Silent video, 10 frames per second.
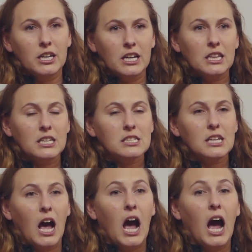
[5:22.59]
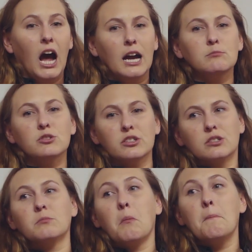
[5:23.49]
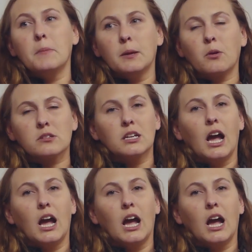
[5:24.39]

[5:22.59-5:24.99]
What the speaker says: getting this. I'm just, me personally,